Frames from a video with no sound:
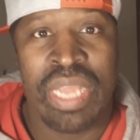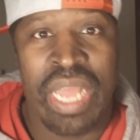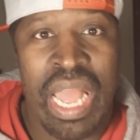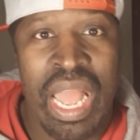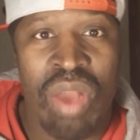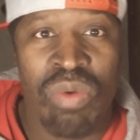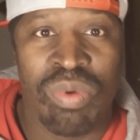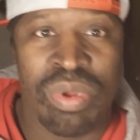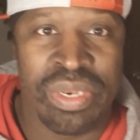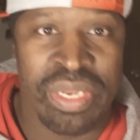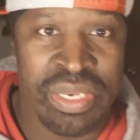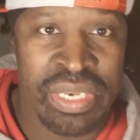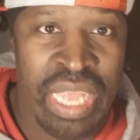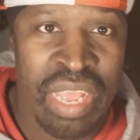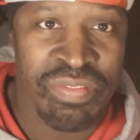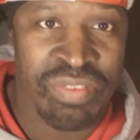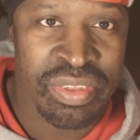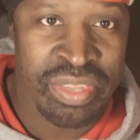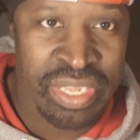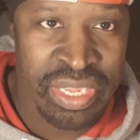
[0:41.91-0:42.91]
I wouldn't
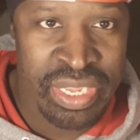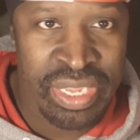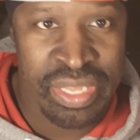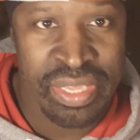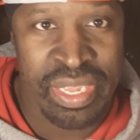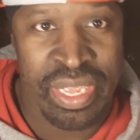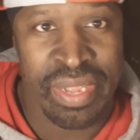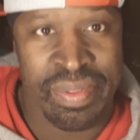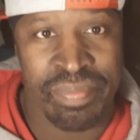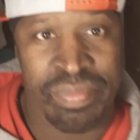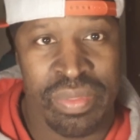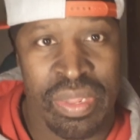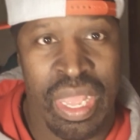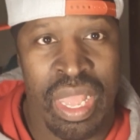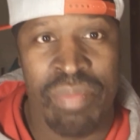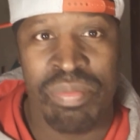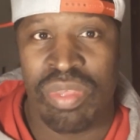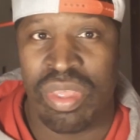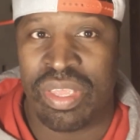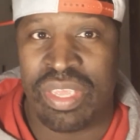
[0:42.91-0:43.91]
have never did that.
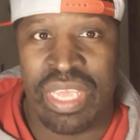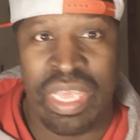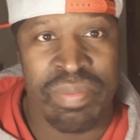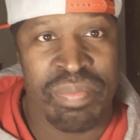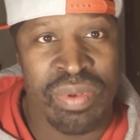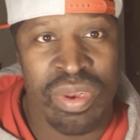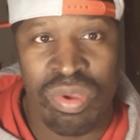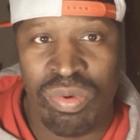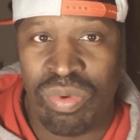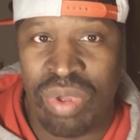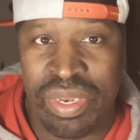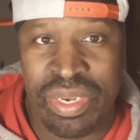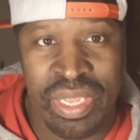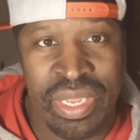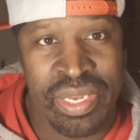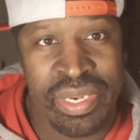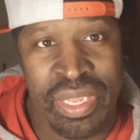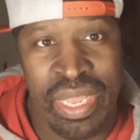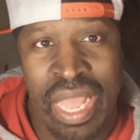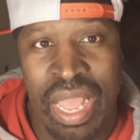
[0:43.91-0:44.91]
I'm just keeping it 100.